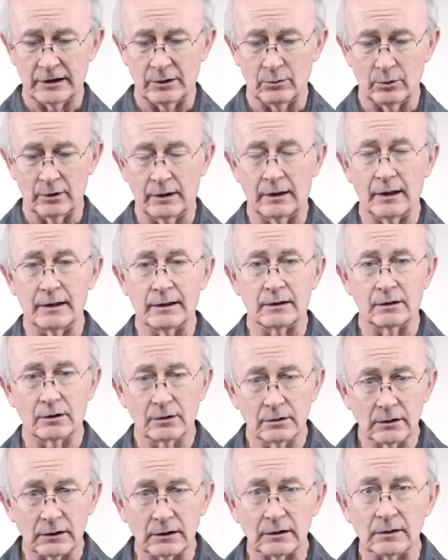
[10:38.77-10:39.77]
They would take
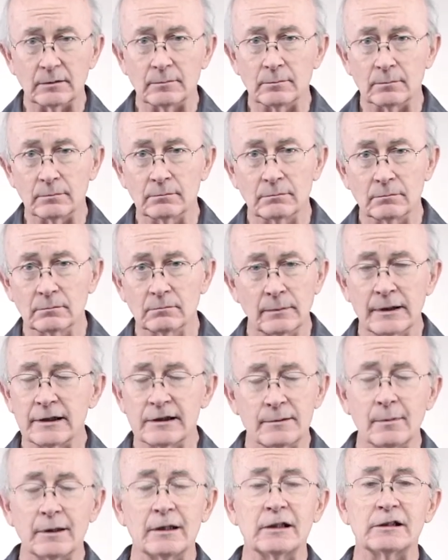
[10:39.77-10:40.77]
uh,
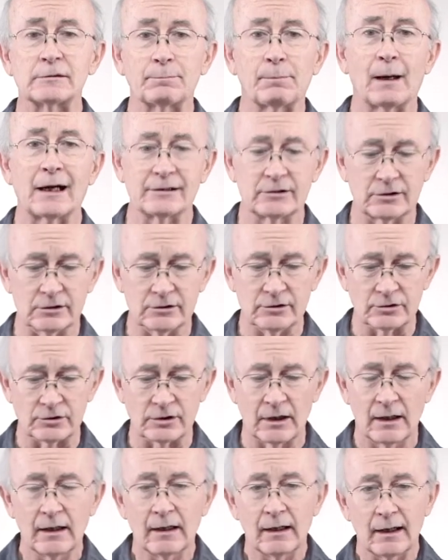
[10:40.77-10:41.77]
many, many spices
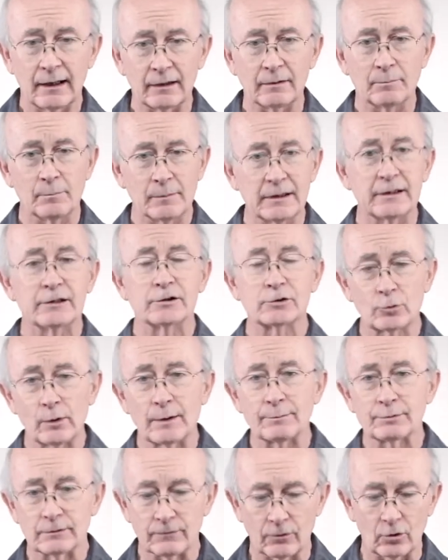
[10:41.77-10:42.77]
and many
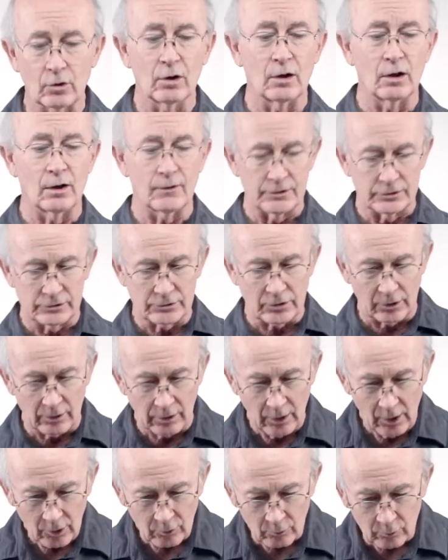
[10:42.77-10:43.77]
strips of cloth and
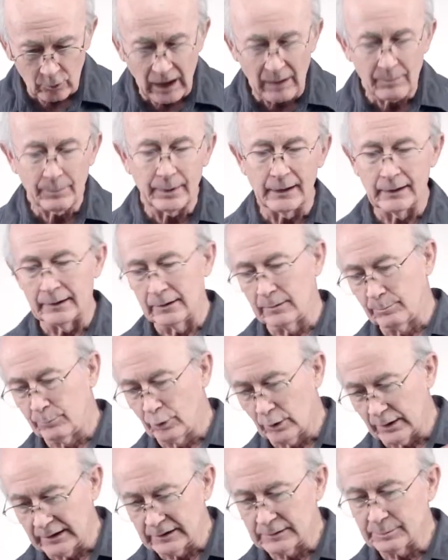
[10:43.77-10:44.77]
start wrapping and
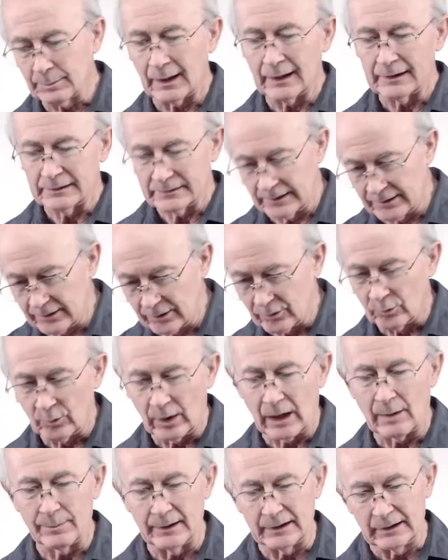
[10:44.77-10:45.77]
putting spice in and
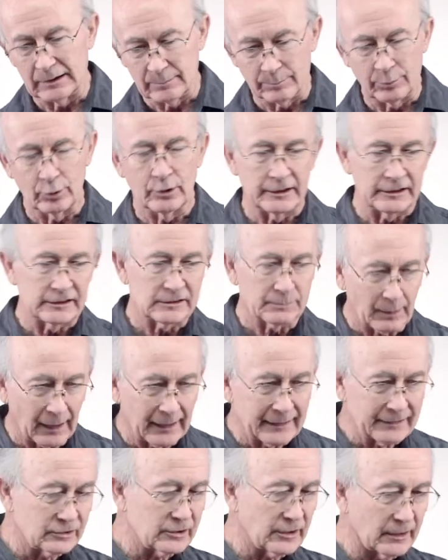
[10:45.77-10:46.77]
wrapping and putting
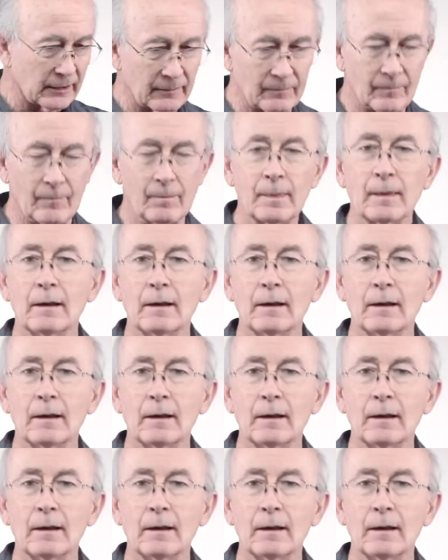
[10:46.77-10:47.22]
spice in.